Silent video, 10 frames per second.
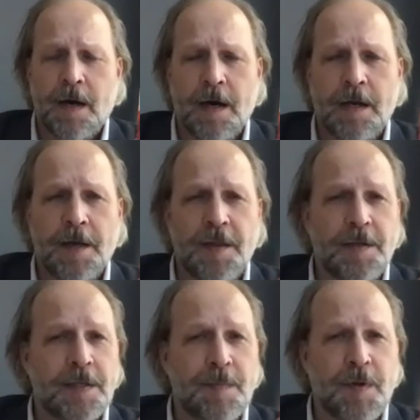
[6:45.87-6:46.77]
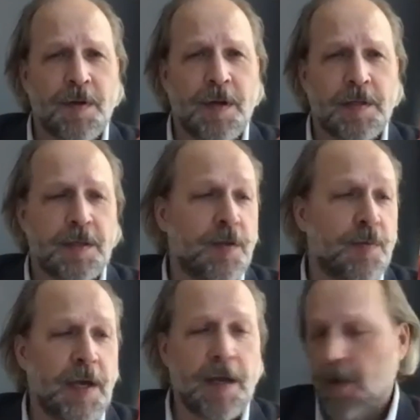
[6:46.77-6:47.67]
Nothing simpler. It's
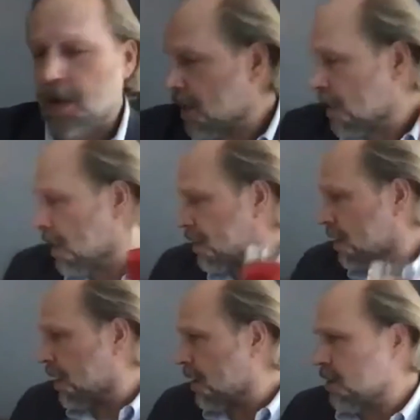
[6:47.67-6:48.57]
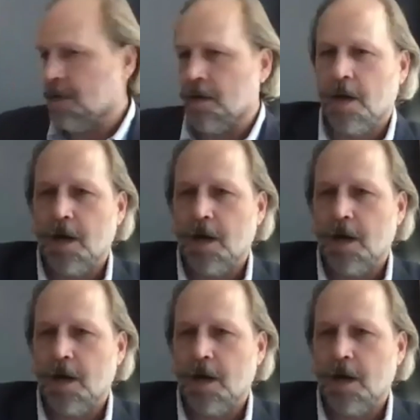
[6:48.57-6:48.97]
3-ingredient cocktail.